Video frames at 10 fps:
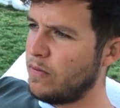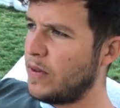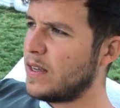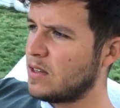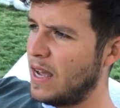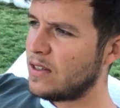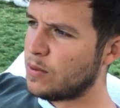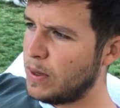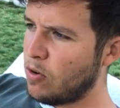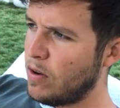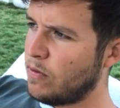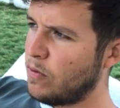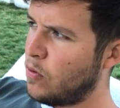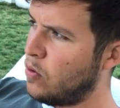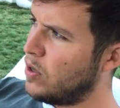things I had to be
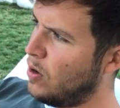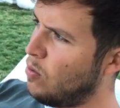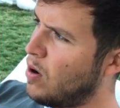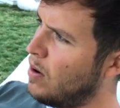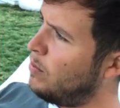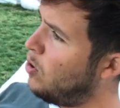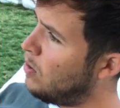grateful for. You know what?